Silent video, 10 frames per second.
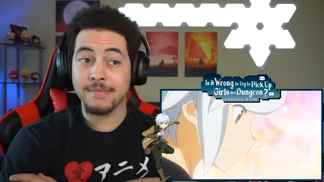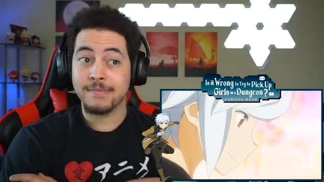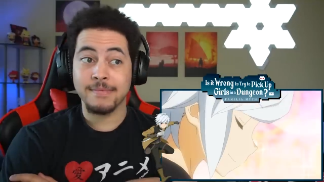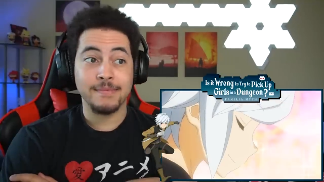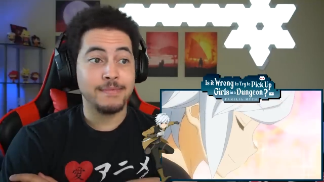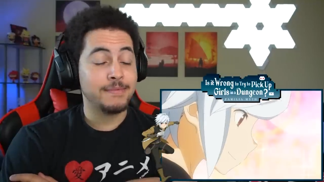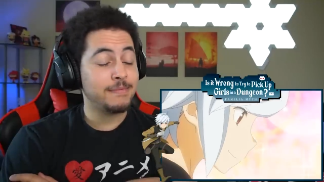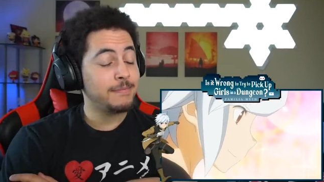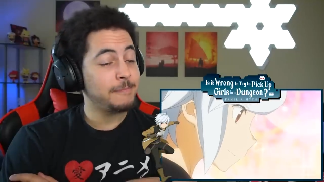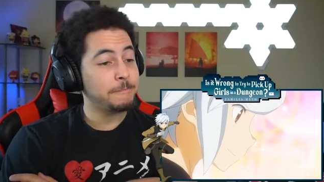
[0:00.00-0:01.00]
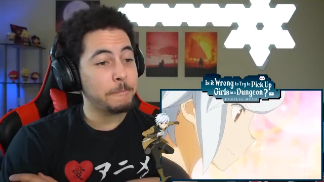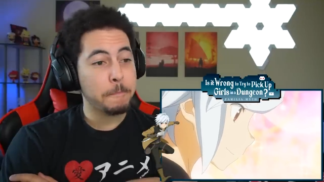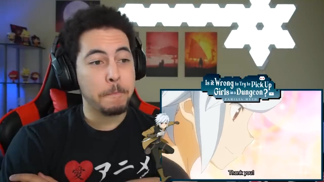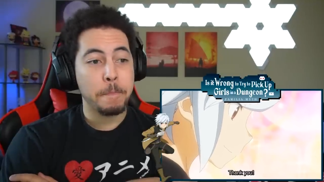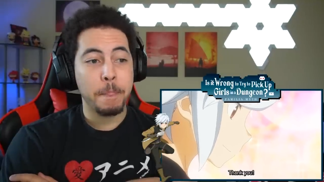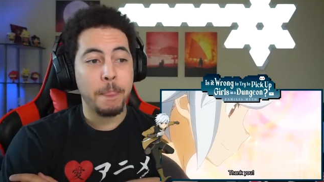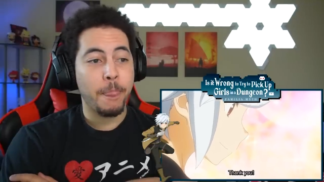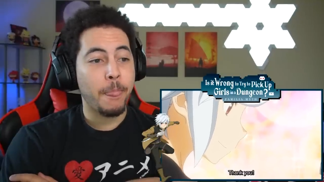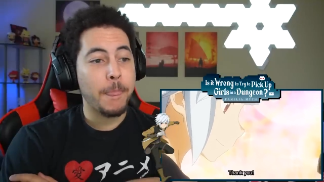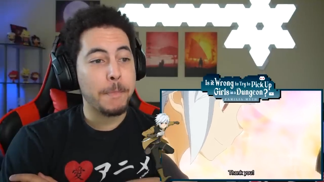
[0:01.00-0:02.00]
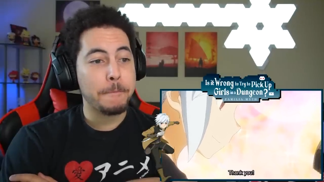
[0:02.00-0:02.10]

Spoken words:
(no one is talking)